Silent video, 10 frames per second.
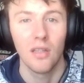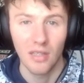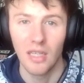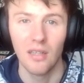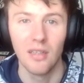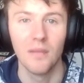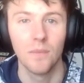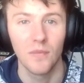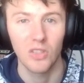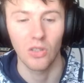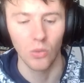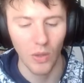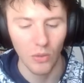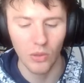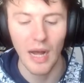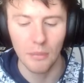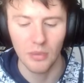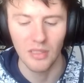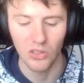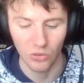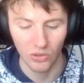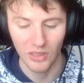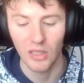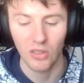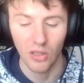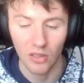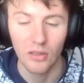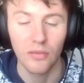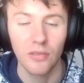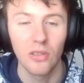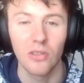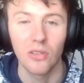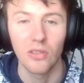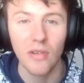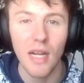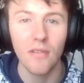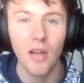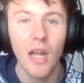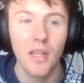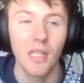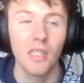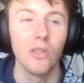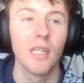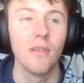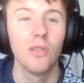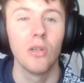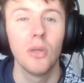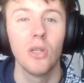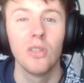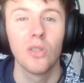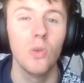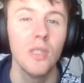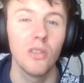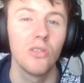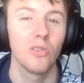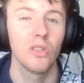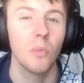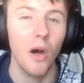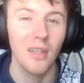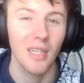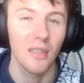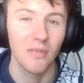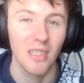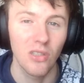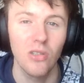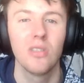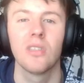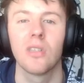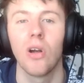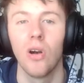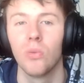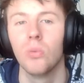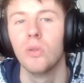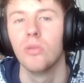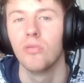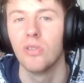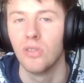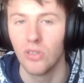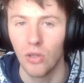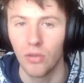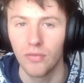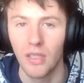Then, so what will happen is you will send the card on your field to the grave, then you give your opponent a window to respond, and if they don't, the card will resolve.